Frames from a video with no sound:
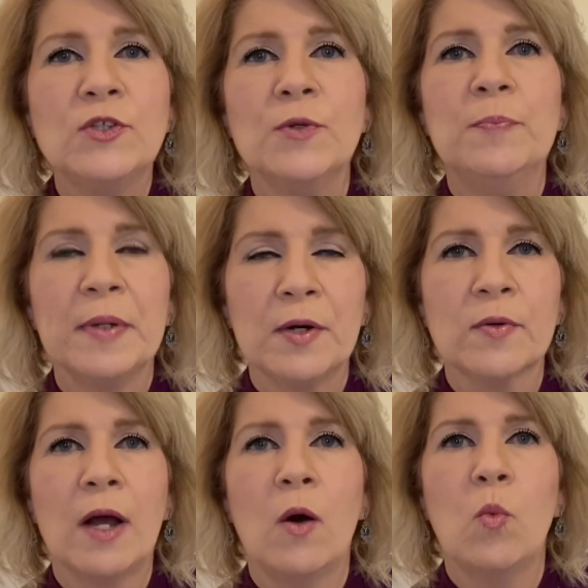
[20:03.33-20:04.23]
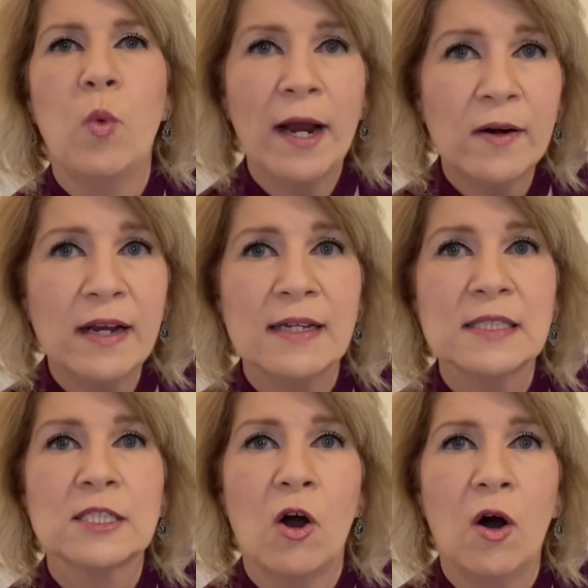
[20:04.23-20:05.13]
to build
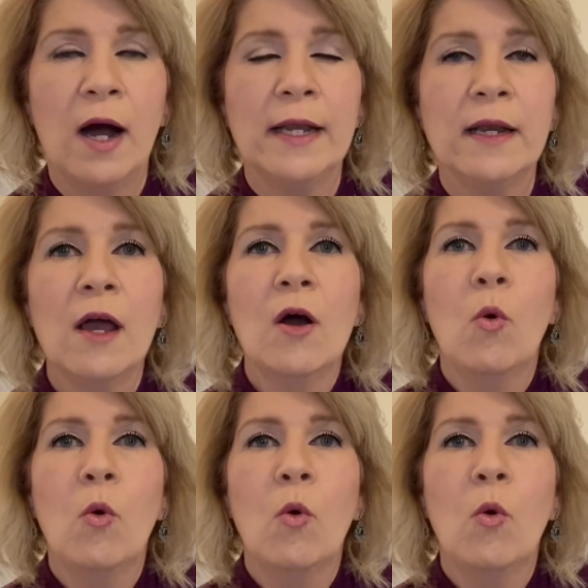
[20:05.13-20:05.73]
awareness on